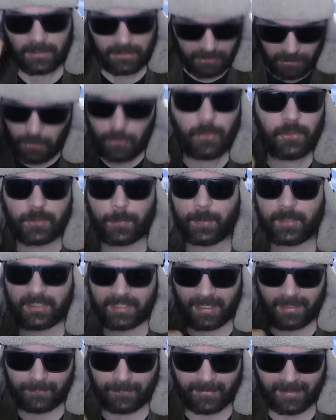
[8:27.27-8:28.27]
you
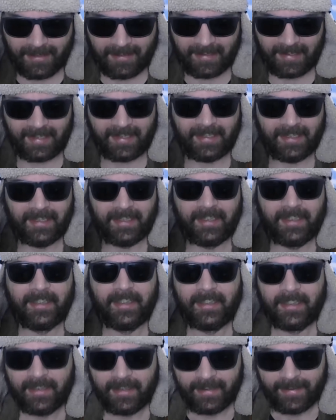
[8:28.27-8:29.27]
specifically,
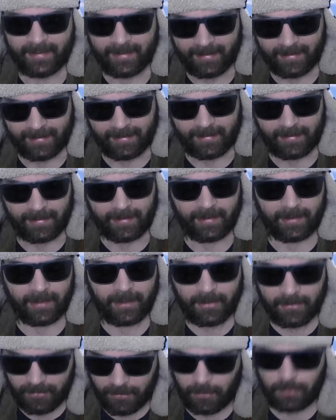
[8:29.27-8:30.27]

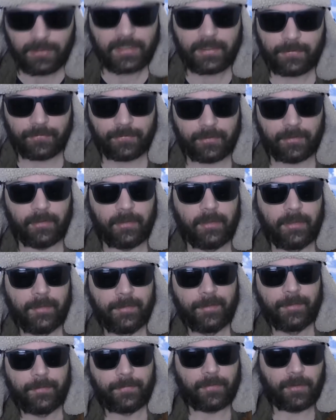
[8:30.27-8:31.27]
are no different
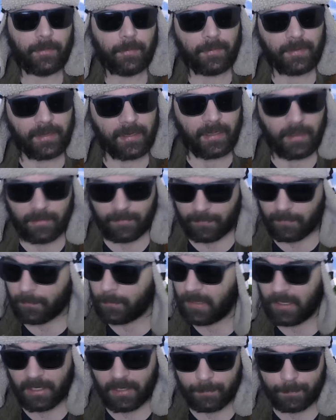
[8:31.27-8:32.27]
from
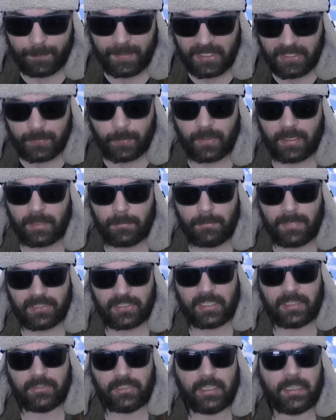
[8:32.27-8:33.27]
an abysmally
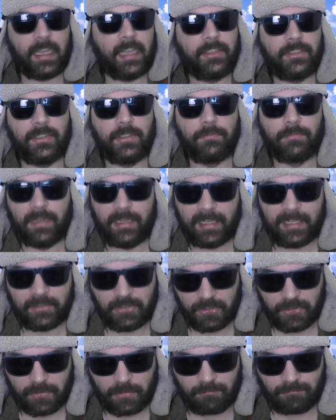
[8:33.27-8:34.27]
miseducated
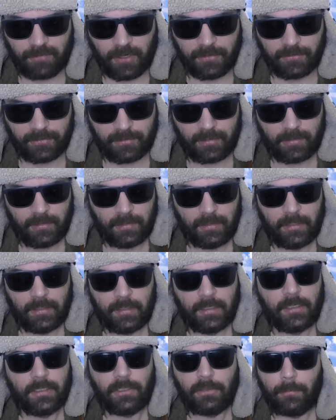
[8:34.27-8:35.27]
religious grunt.
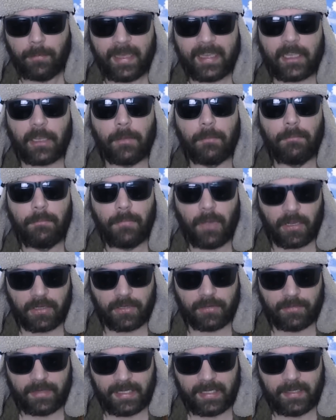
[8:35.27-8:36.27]
You make a
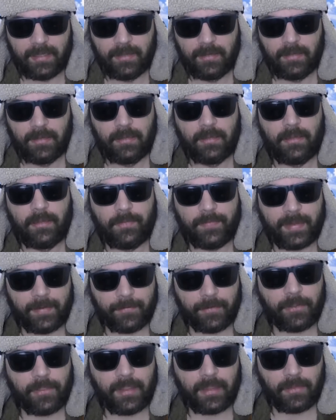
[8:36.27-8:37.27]
mockery of
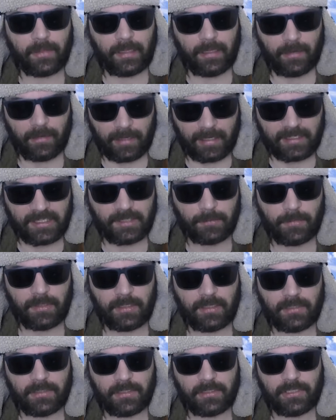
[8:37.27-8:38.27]
everything the
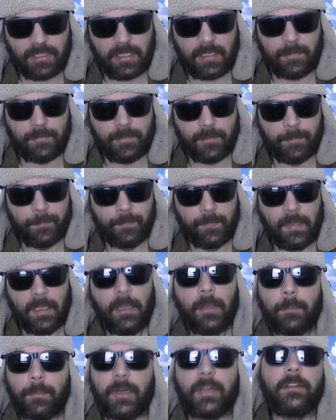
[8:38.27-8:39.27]
Enlightenment has achieved.
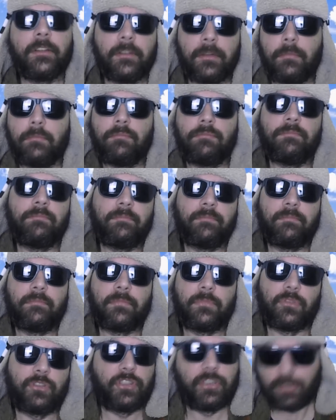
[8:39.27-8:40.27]
But
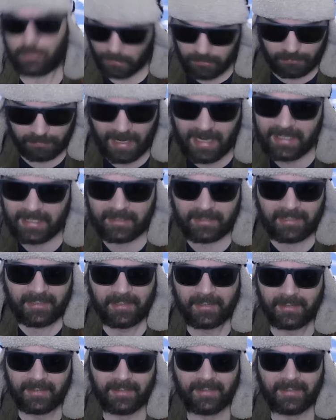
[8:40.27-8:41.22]
to your credit,